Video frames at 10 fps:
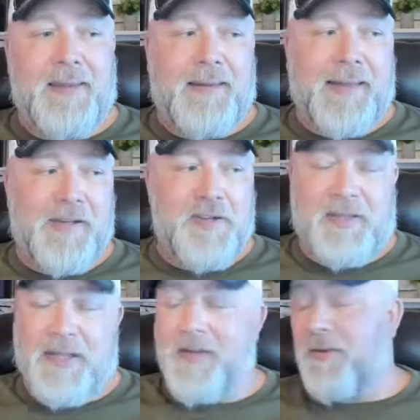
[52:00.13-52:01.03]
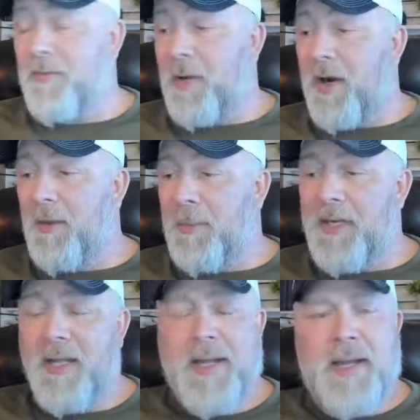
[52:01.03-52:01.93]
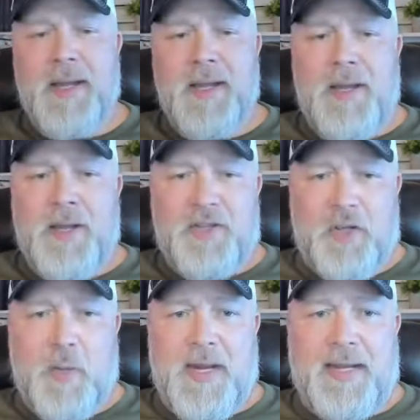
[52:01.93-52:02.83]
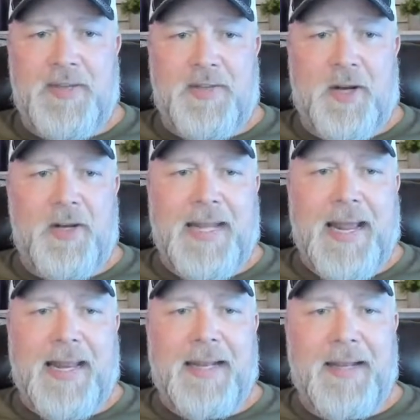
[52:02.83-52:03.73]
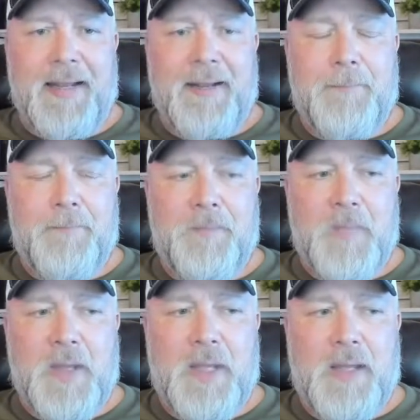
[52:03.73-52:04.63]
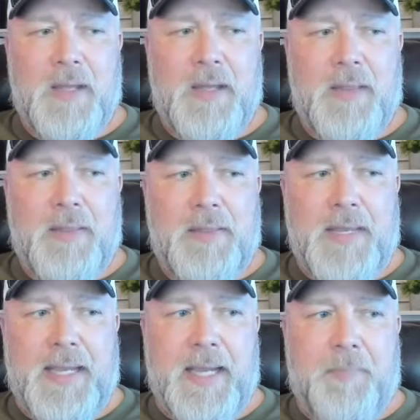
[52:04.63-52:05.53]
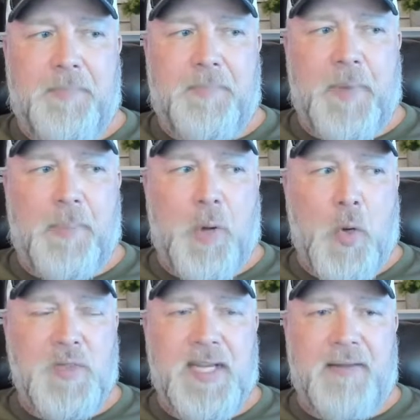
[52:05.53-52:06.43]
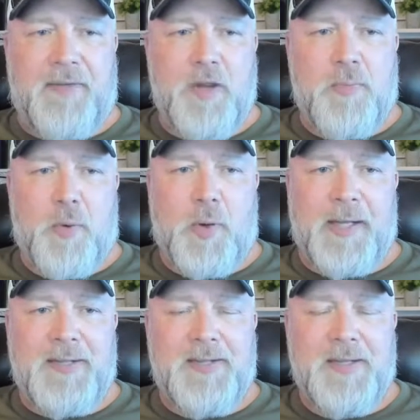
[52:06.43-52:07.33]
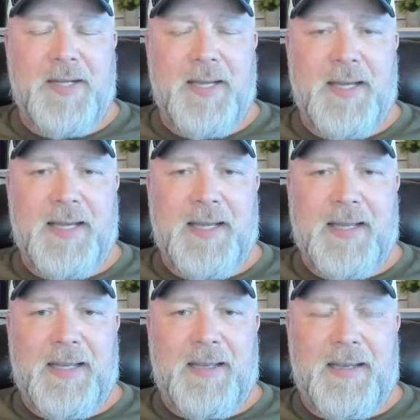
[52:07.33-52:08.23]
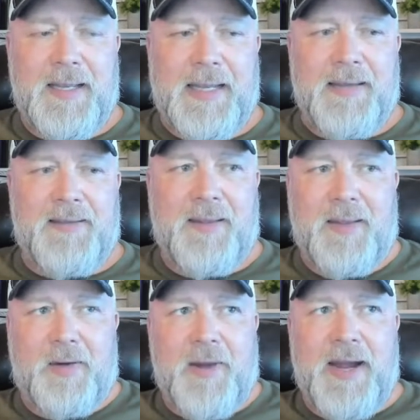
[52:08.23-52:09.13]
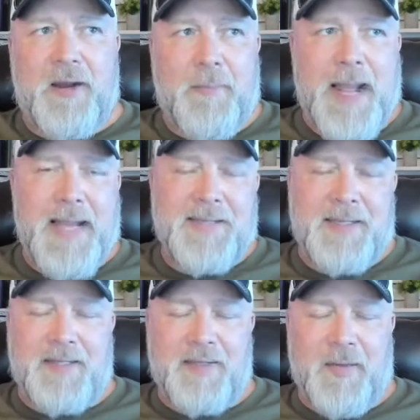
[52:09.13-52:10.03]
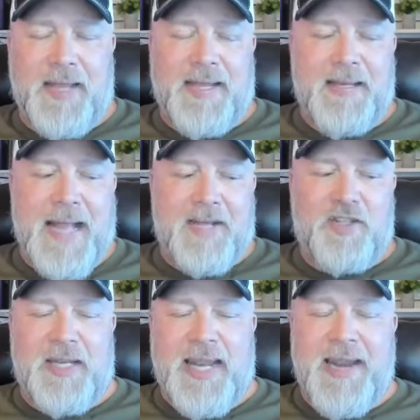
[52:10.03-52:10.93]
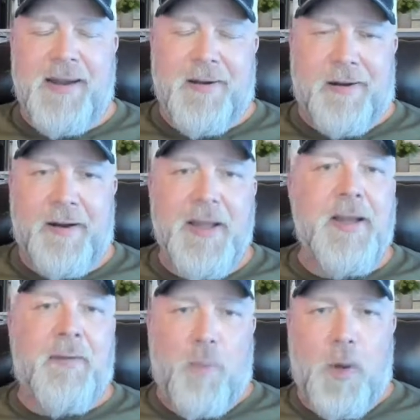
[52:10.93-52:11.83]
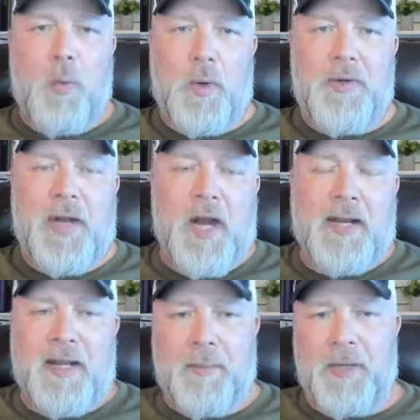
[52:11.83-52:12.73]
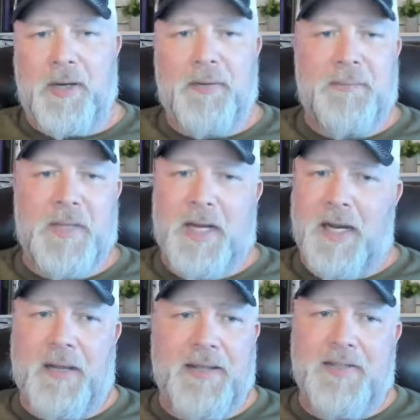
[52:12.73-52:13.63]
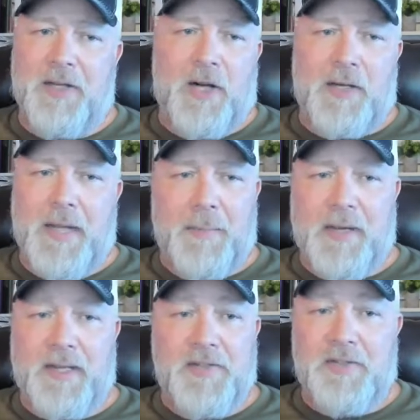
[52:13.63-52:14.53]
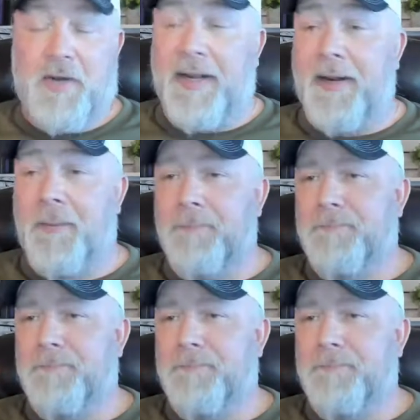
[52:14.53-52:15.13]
the legislature or parliament so we can start getting the opposing viewpoints into the greater masses so they actually hear what we're talking about. Oh, this dog, I'm going to string it up.